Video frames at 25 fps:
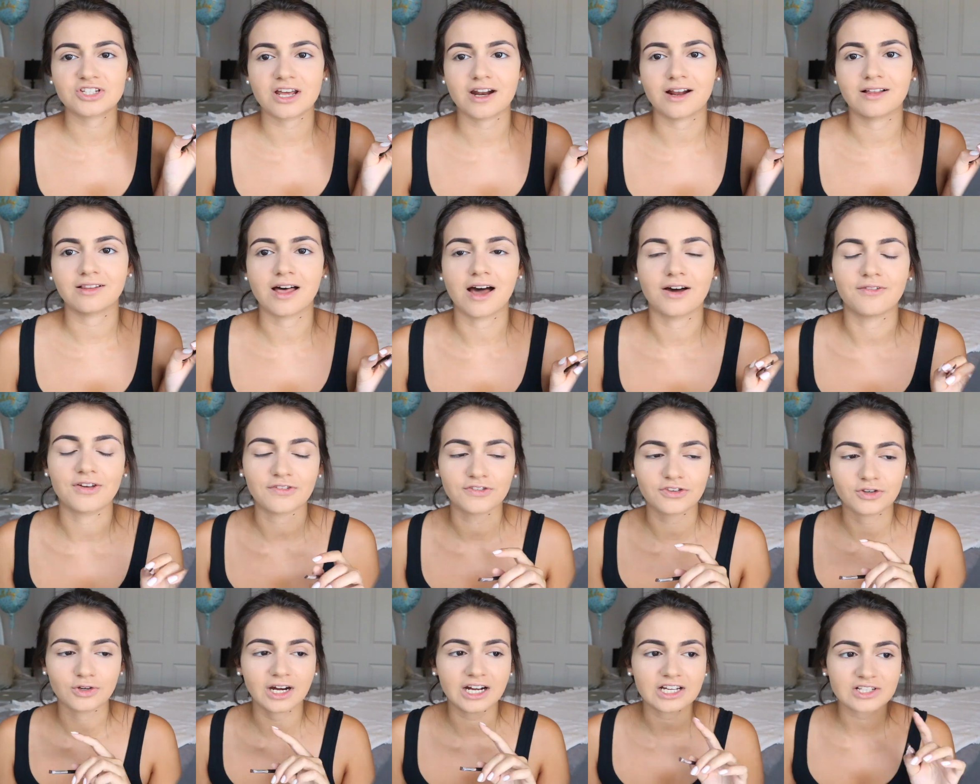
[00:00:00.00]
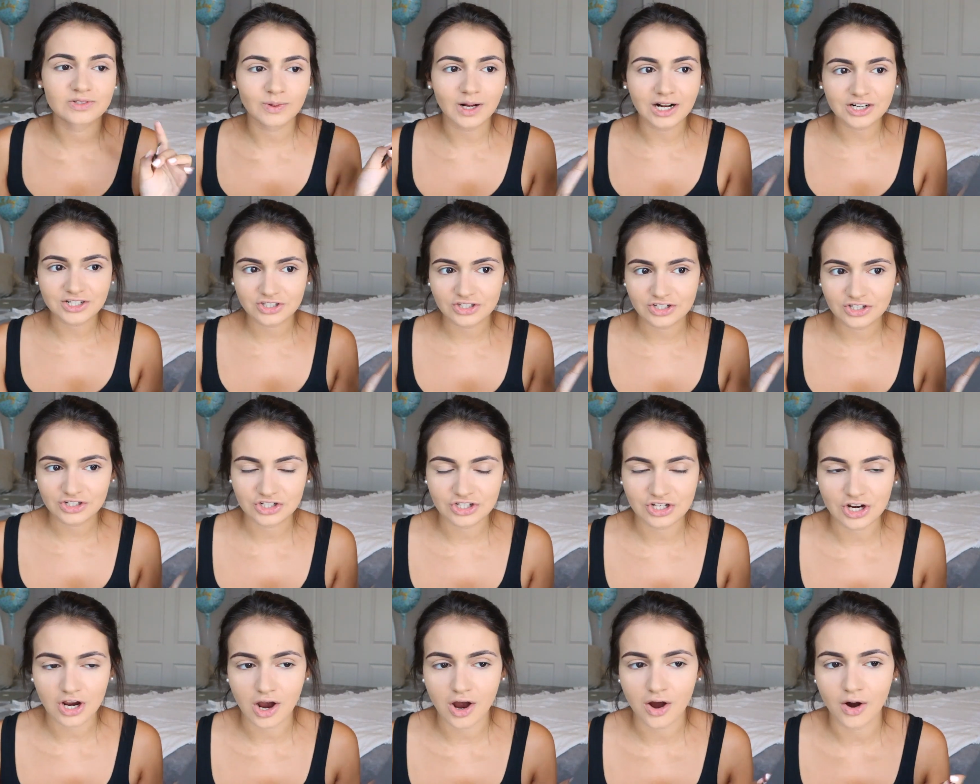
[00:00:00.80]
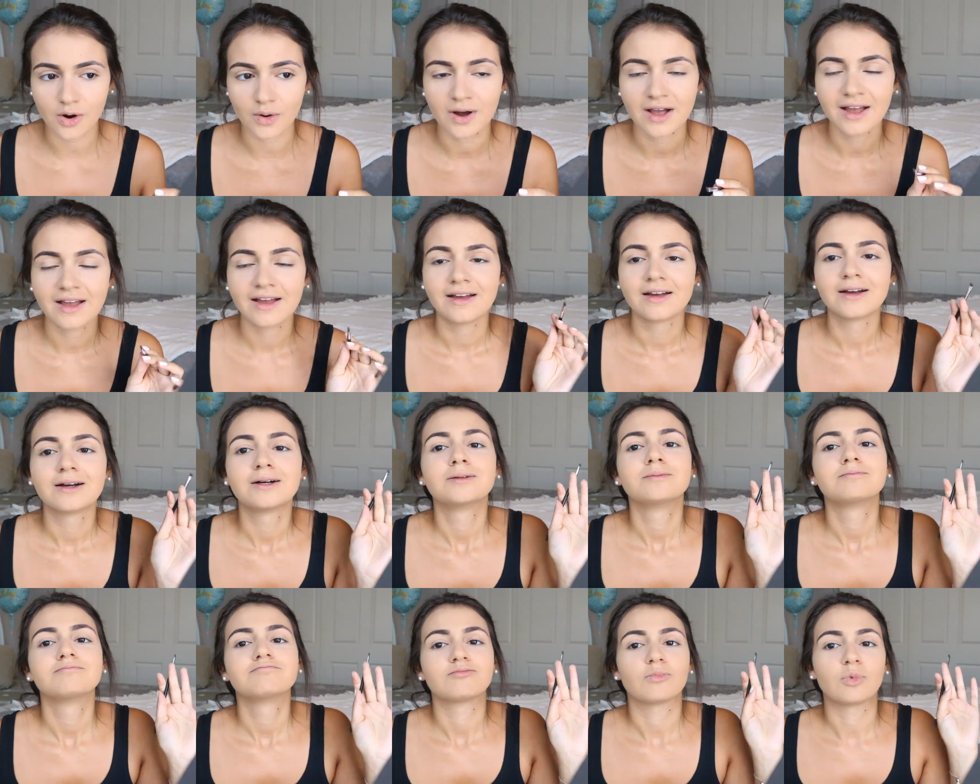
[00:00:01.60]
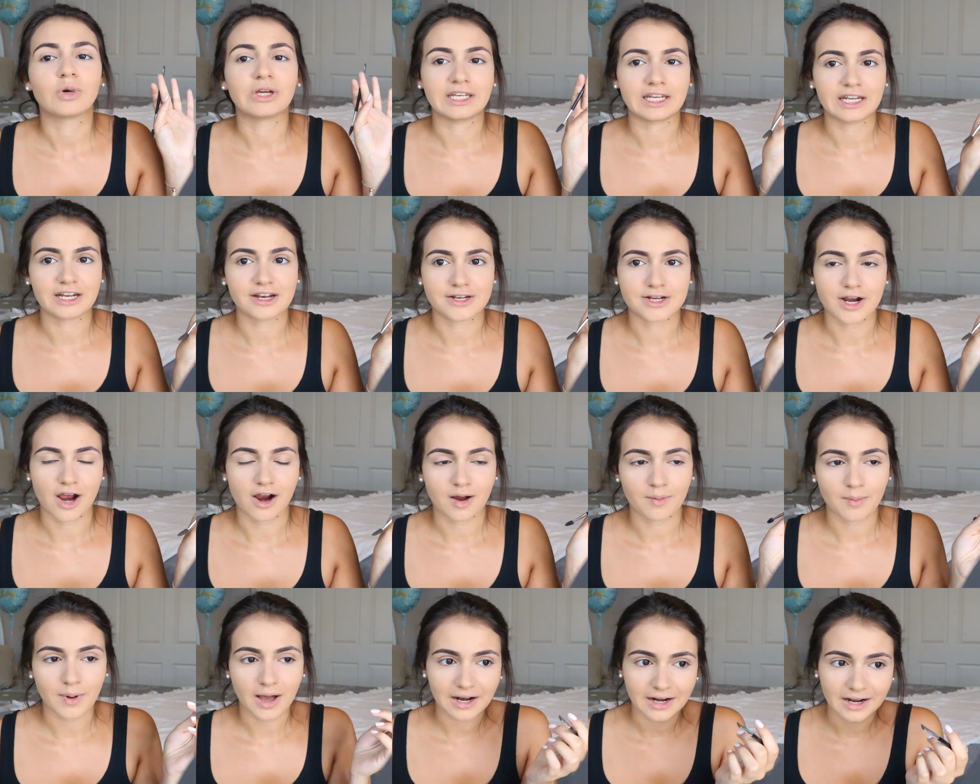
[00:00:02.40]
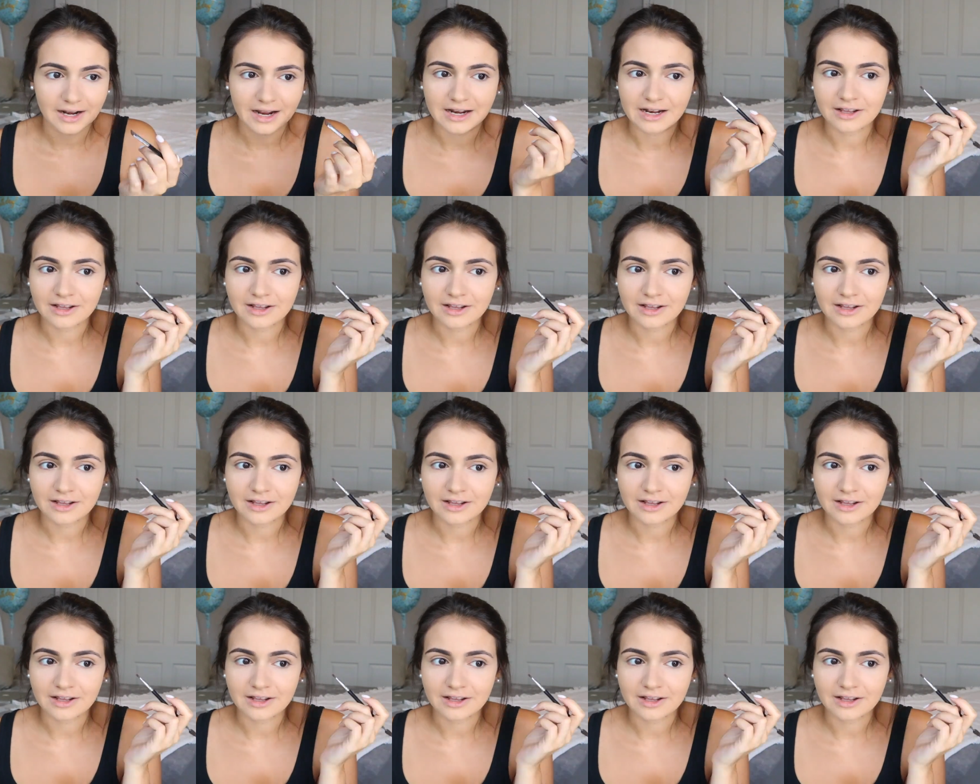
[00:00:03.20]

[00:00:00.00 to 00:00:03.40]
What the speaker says: Shot at Love. If you guys watch this show, we need to talk about it.